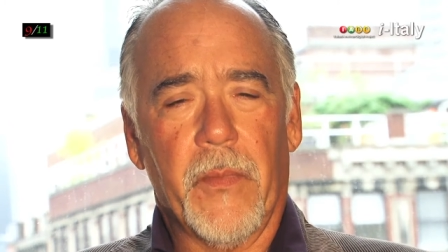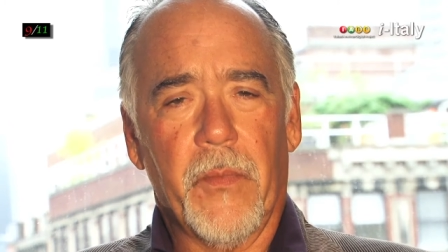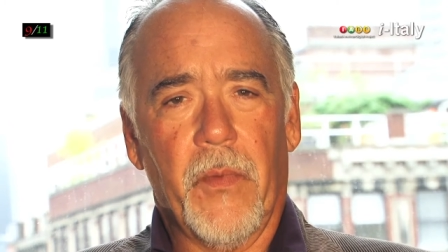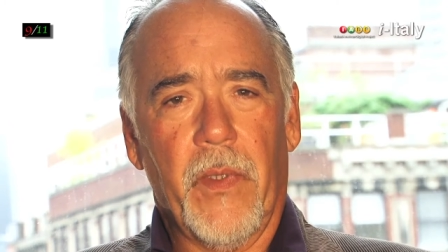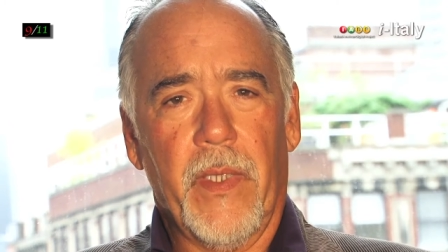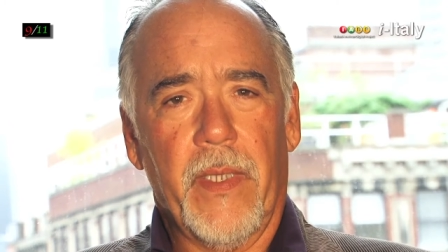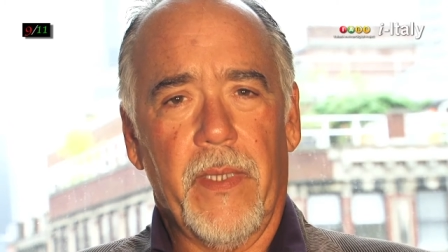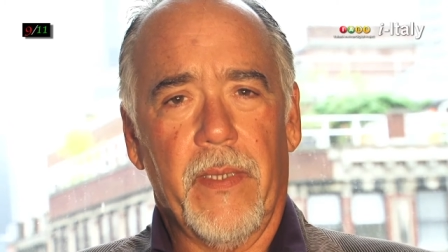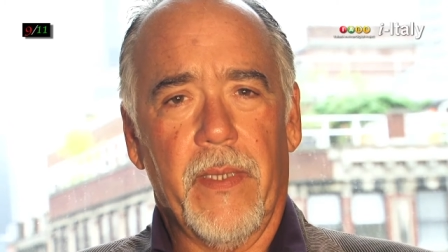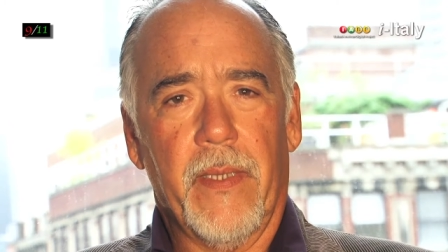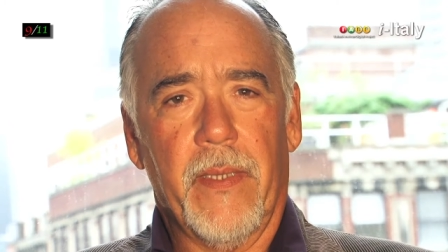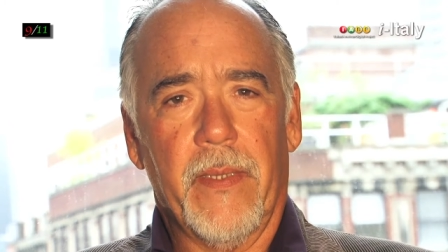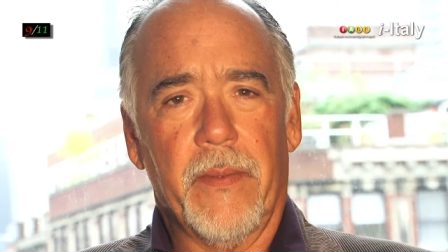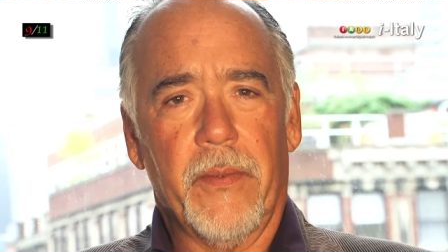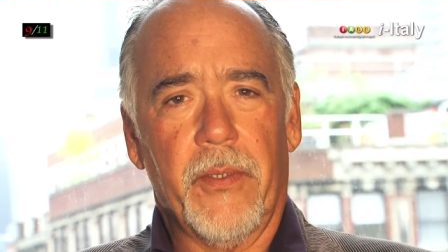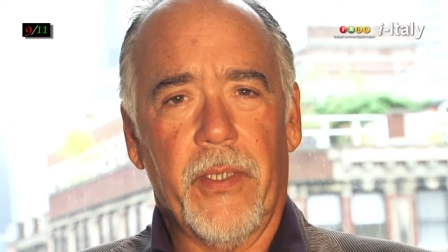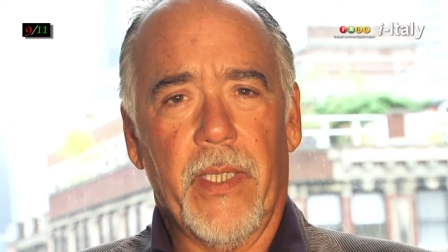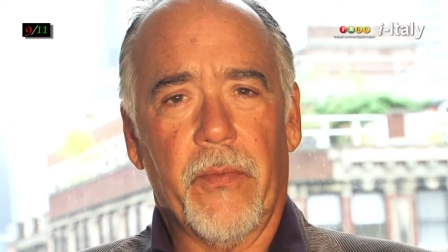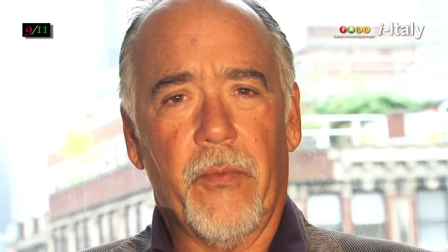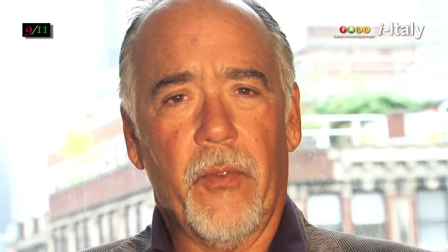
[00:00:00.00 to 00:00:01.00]

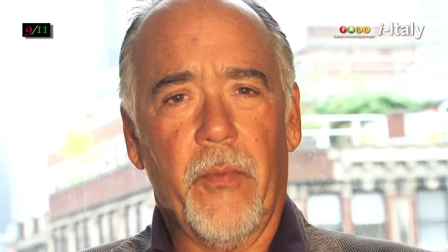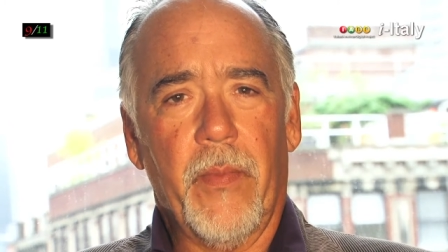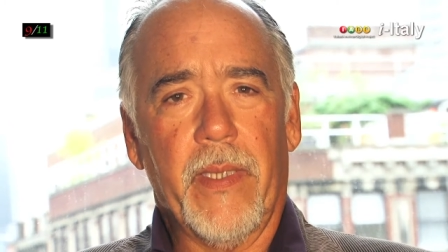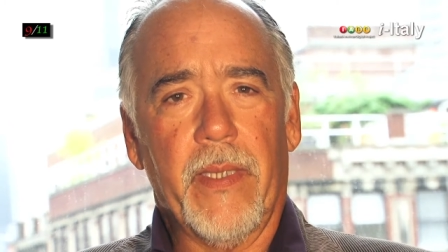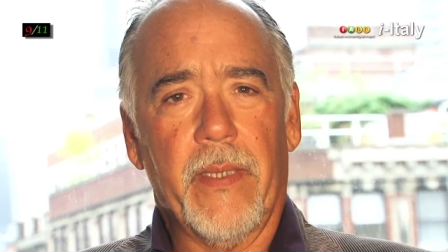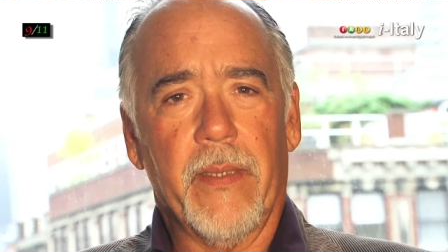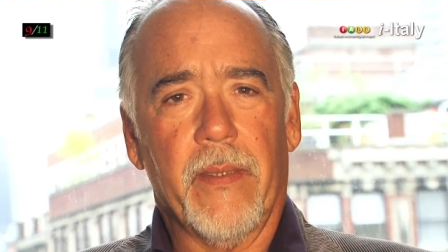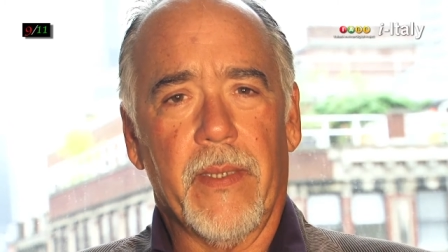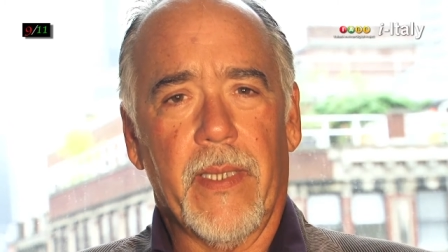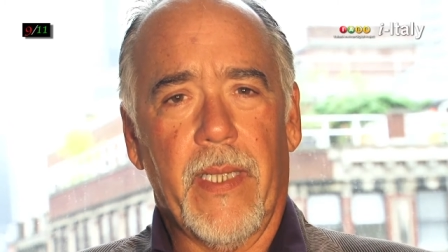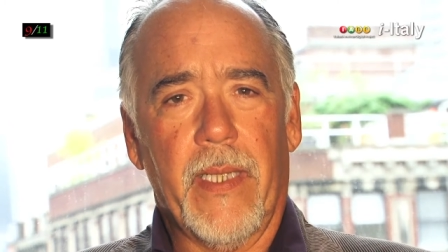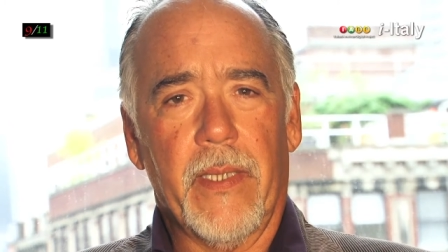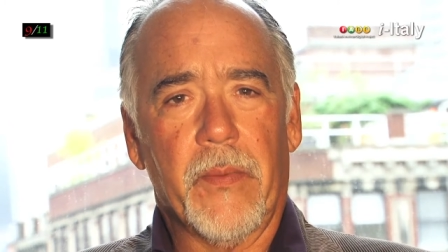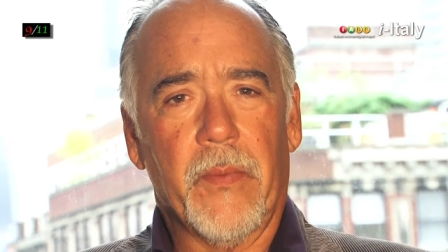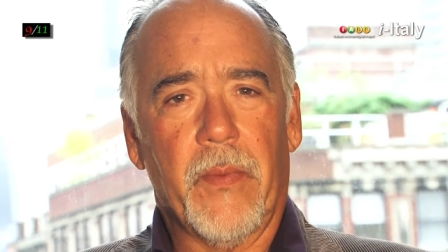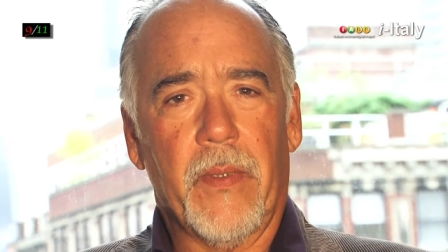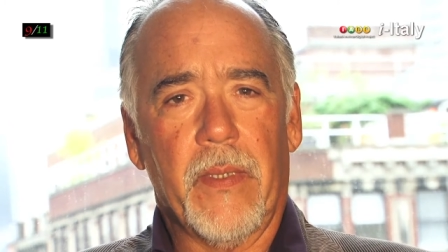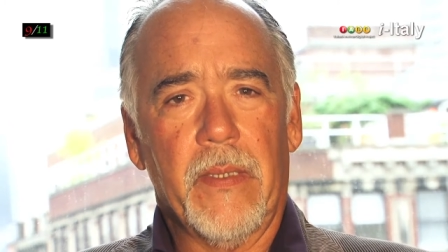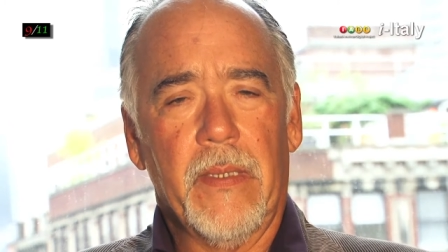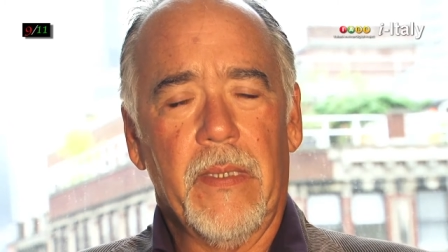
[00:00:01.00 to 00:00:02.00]
when Jack Ruby killed
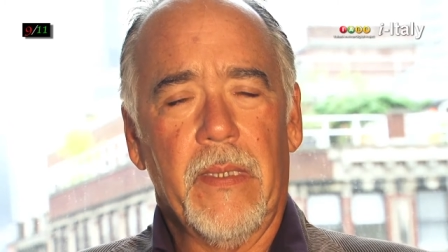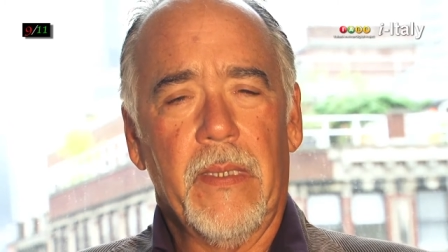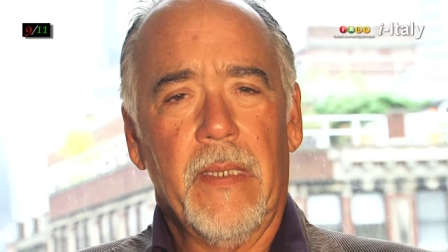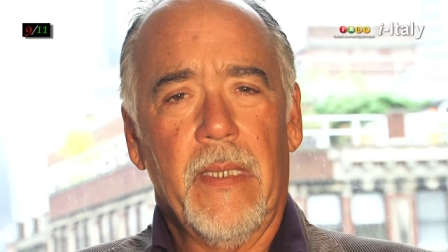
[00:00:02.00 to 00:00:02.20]
Oswald.